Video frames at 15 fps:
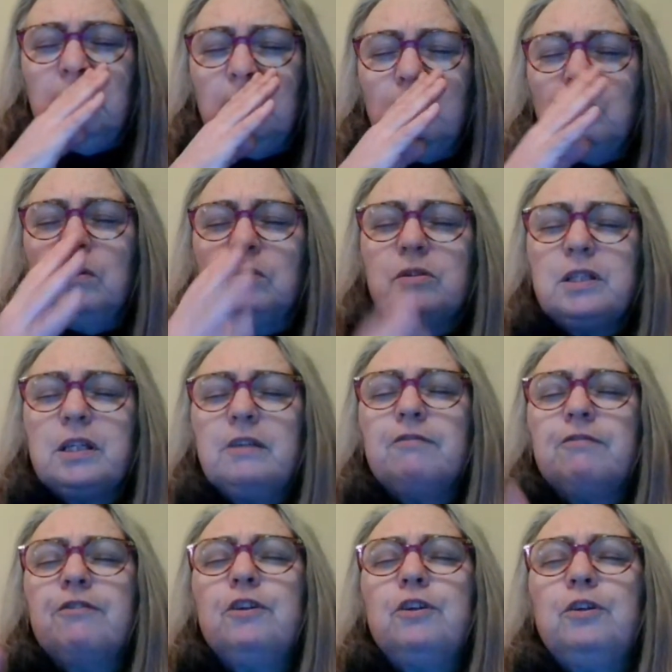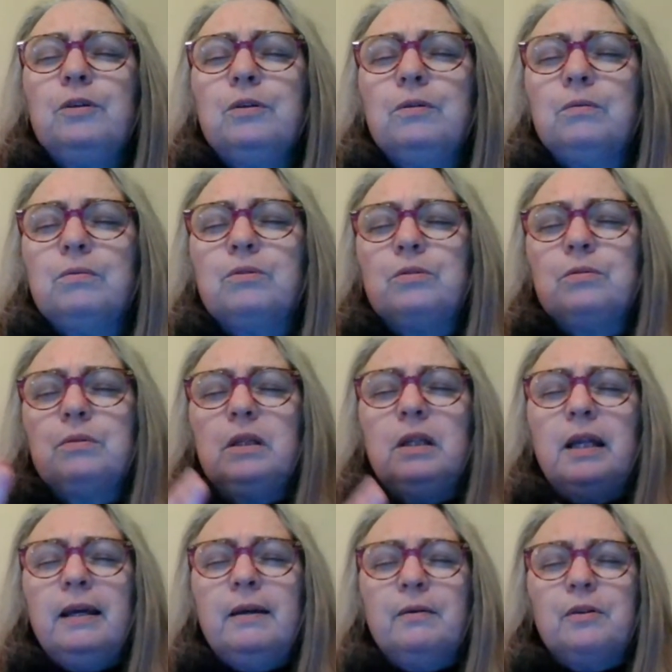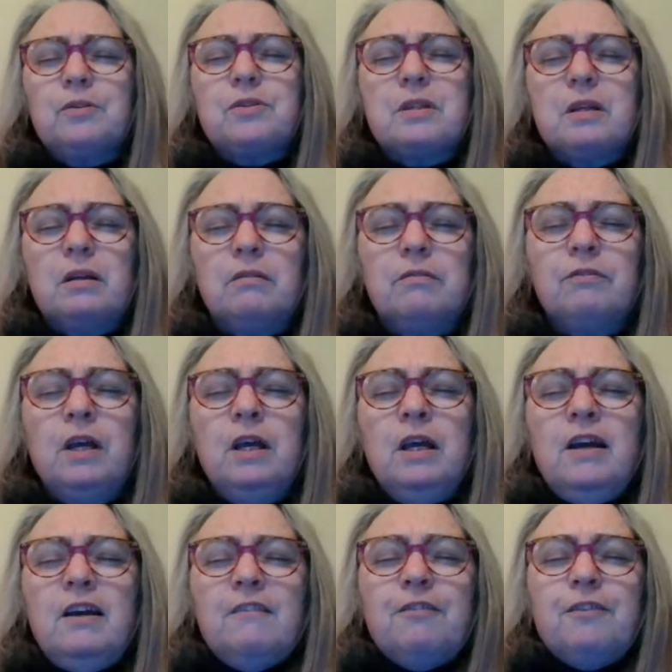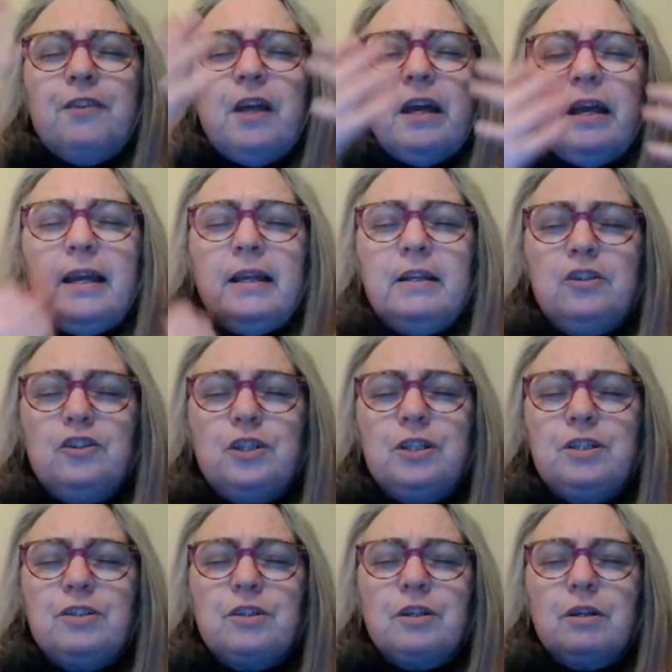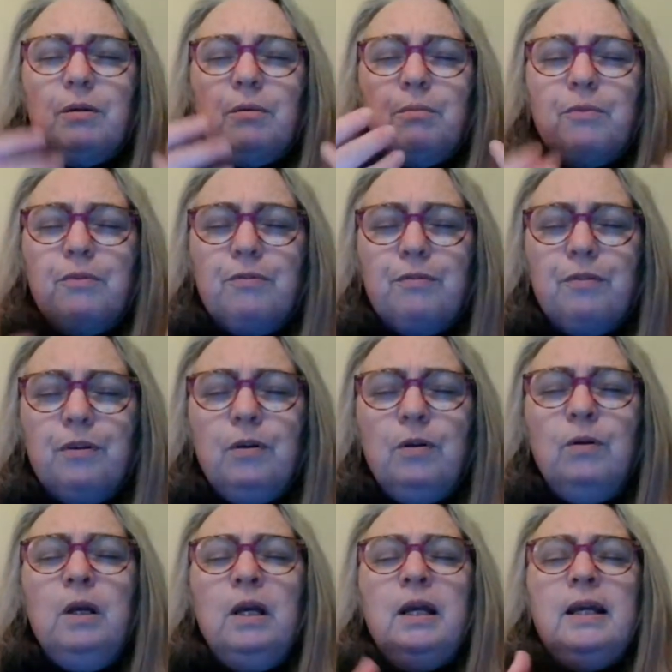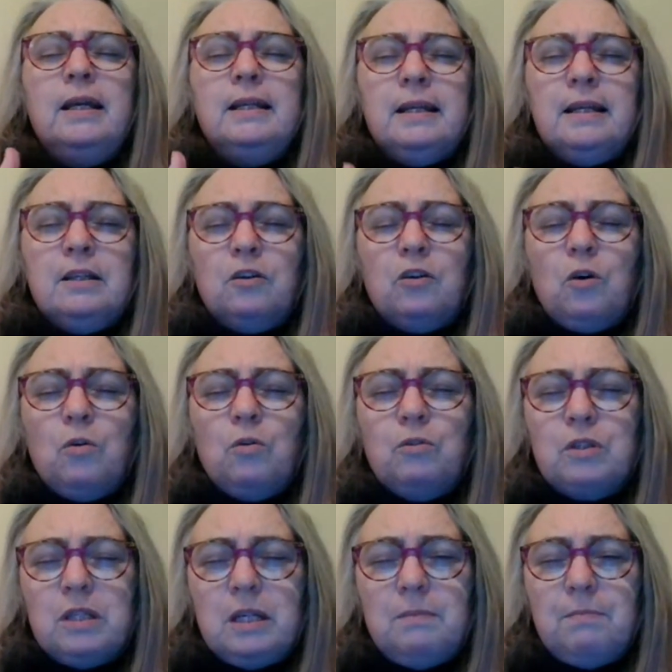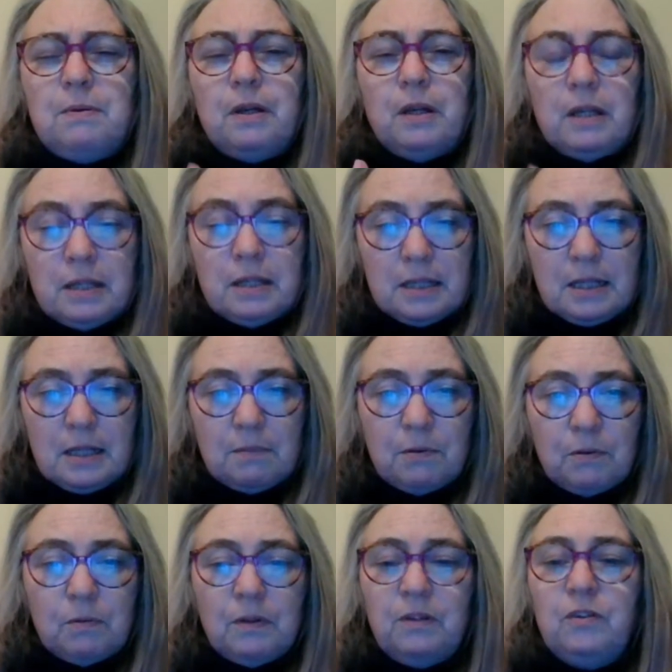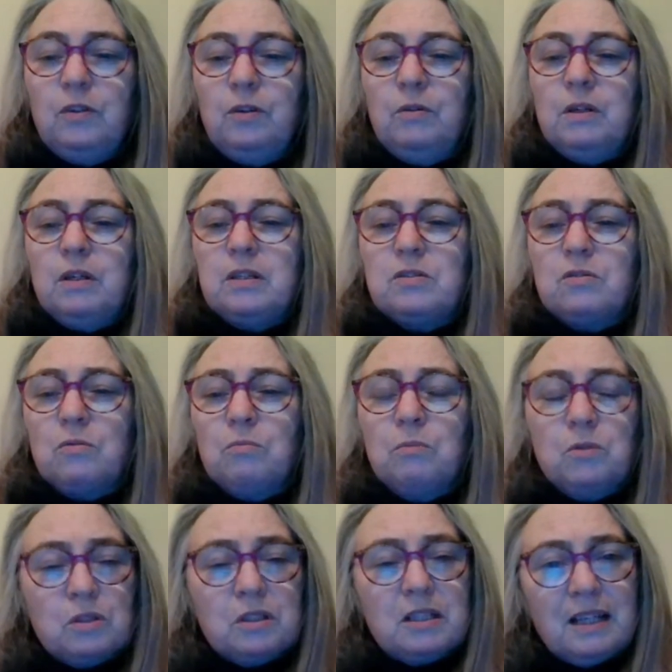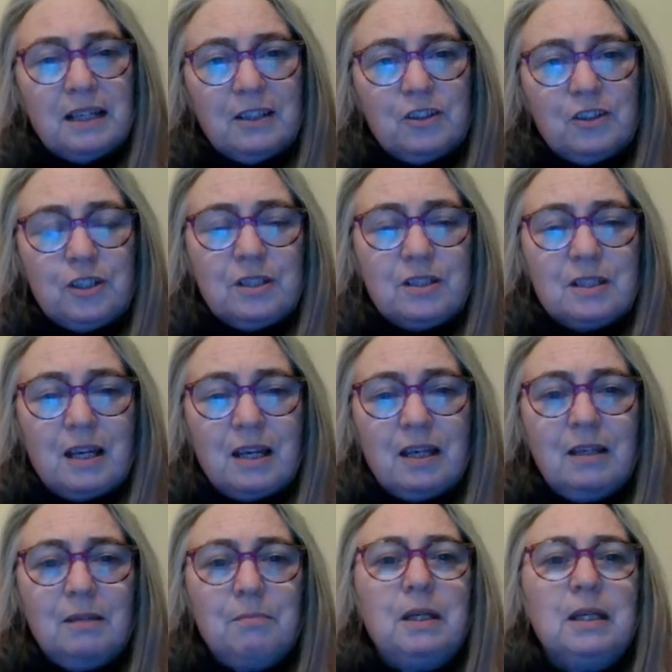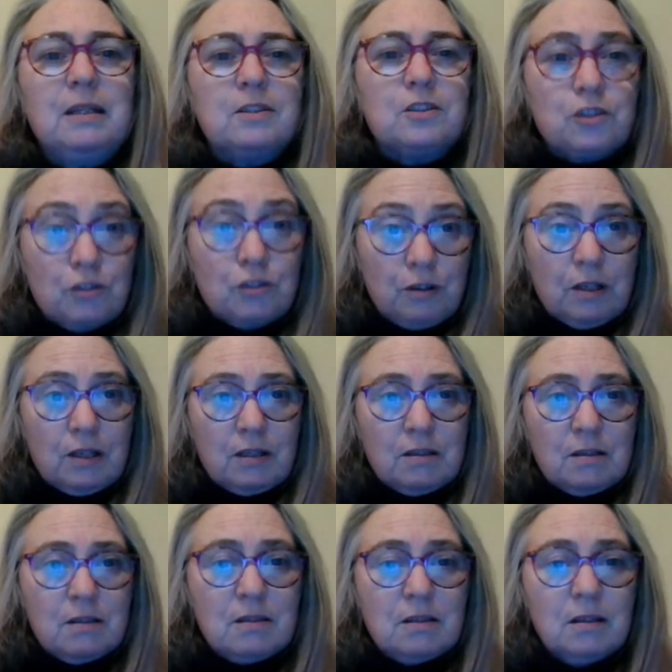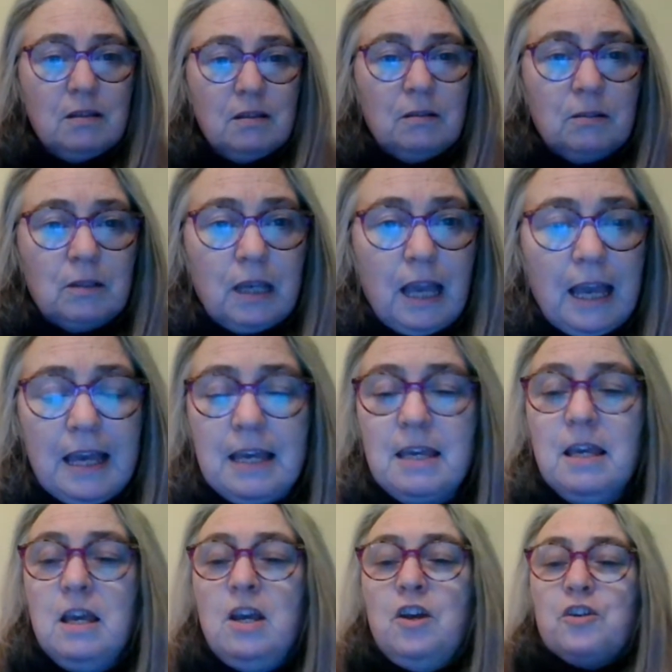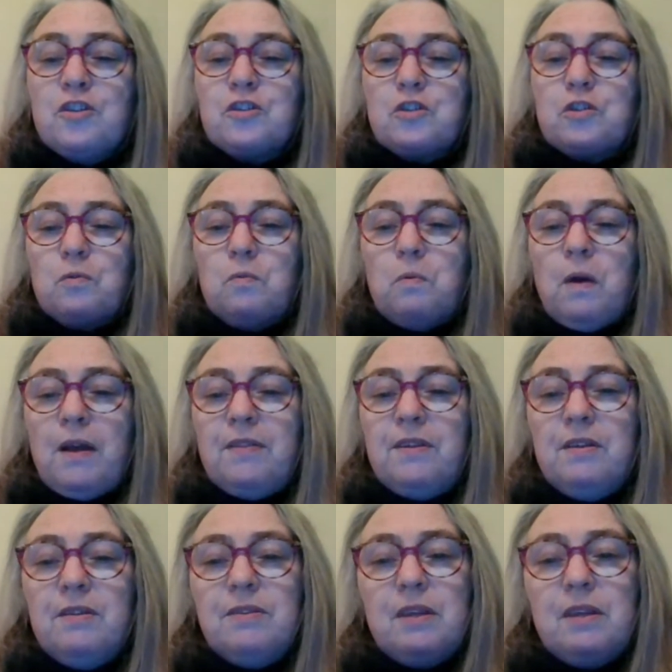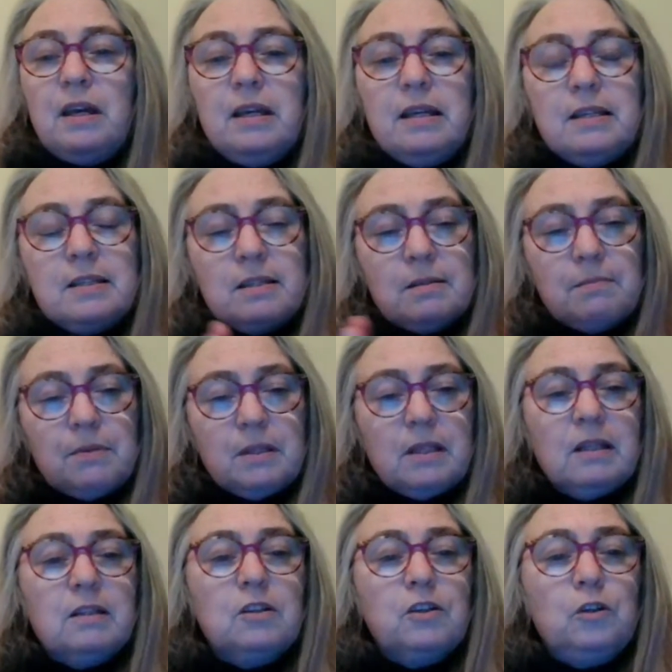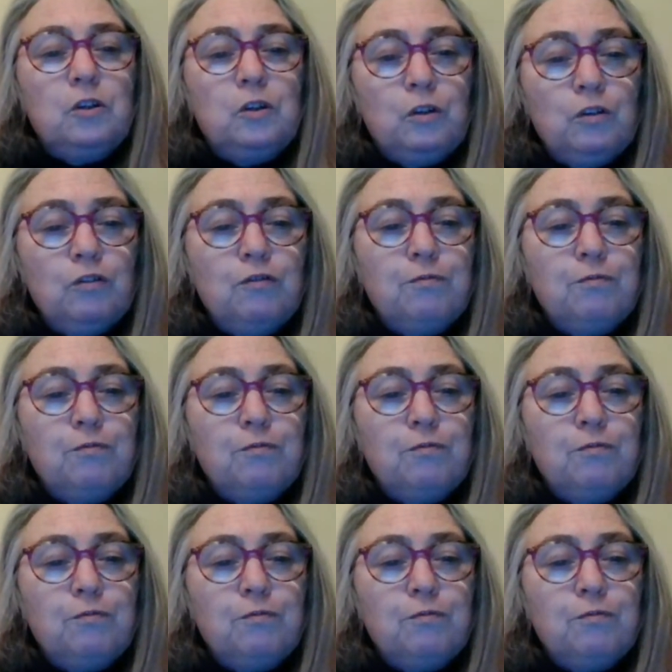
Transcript: wanting for you to allow yourself for that energy to come through and go deeper and deeper with you. It's almost like she's taking me into trance, okay? So whether that is something that you've